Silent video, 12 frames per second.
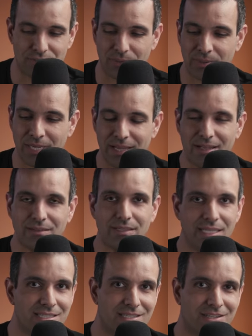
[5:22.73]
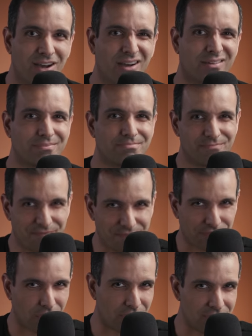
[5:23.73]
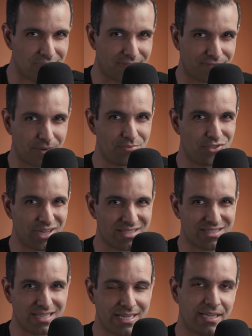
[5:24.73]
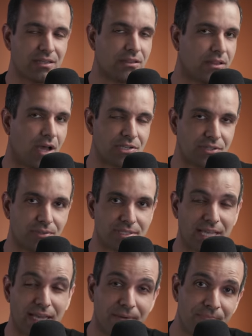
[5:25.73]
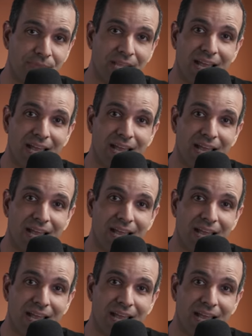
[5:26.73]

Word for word: So let's talk first from just the logical side.